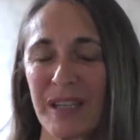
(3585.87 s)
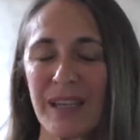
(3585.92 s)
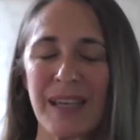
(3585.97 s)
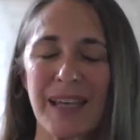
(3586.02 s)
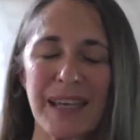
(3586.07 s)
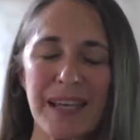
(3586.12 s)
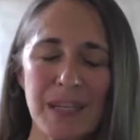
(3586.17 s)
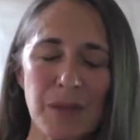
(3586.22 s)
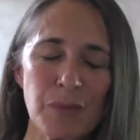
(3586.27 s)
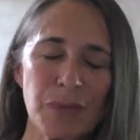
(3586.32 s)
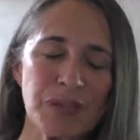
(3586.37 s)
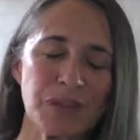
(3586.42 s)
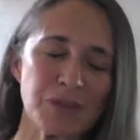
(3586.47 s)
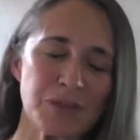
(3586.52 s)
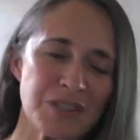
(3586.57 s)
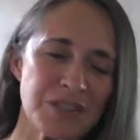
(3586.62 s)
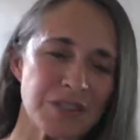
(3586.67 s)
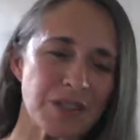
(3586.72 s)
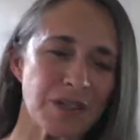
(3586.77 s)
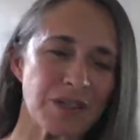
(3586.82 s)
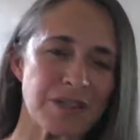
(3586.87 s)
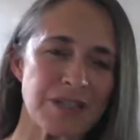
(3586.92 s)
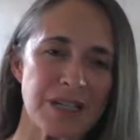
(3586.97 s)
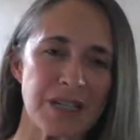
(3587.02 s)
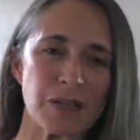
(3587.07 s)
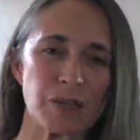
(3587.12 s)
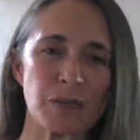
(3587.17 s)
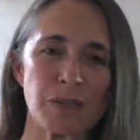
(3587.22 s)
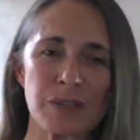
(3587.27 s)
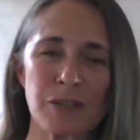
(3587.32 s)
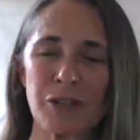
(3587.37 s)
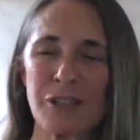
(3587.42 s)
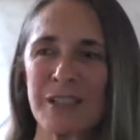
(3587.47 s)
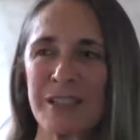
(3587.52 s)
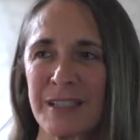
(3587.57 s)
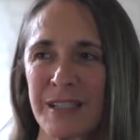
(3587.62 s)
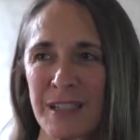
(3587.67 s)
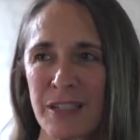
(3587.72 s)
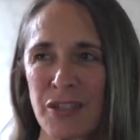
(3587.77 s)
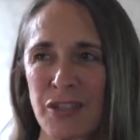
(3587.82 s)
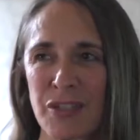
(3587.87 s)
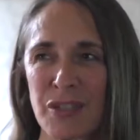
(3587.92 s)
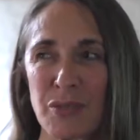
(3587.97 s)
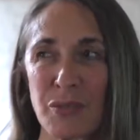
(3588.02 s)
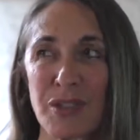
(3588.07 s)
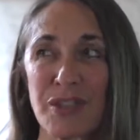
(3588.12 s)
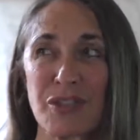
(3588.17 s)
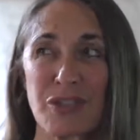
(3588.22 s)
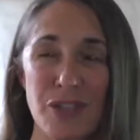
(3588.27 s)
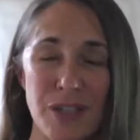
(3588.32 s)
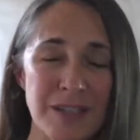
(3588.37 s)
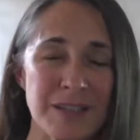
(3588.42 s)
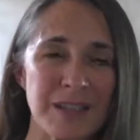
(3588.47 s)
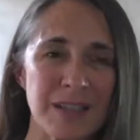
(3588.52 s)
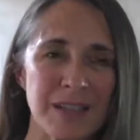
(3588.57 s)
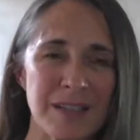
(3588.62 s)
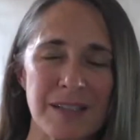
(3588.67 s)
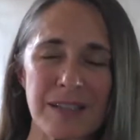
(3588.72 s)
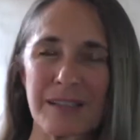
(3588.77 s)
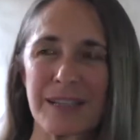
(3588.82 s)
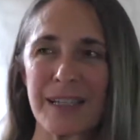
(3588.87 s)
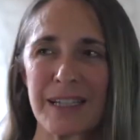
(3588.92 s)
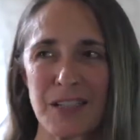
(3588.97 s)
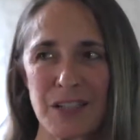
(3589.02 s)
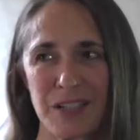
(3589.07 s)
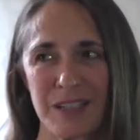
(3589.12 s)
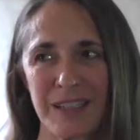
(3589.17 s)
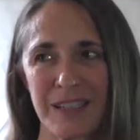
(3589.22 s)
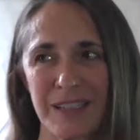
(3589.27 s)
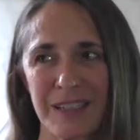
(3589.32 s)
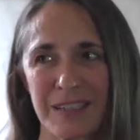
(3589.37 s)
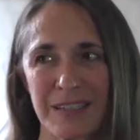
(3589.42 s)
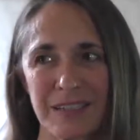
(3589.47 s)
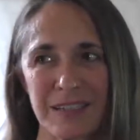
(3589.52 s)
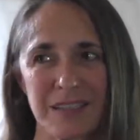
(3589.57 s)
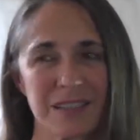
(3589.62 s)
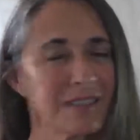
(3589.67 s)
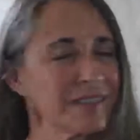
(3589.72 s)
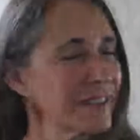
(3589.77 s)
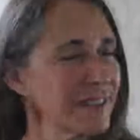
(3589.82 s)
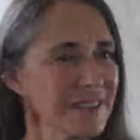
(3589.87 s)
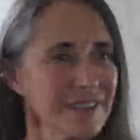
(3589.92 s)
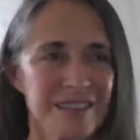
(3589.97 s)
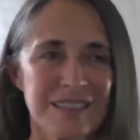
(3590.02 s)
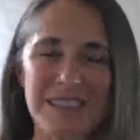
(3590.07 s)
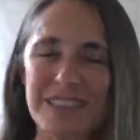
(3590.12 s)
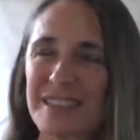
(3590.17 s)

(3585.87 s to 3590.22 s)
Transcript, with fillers: And anyone who starts out with good intentions, we just had an election here. Mm.